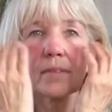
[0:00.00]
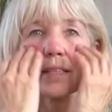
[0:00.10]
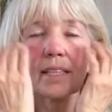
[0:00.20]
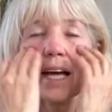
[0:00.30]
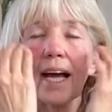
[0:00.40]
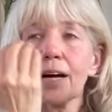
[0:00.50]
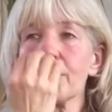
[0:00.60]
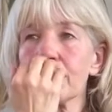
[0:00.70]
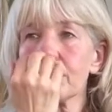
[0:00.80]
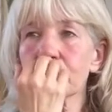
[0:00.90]
in how
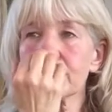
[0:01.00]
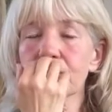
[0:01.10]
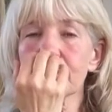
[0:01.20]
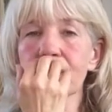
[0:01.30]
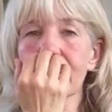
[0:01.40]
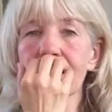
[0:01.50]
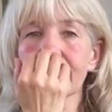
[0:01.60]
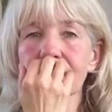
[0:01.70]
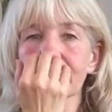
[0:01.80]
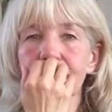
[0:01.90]
I want to react.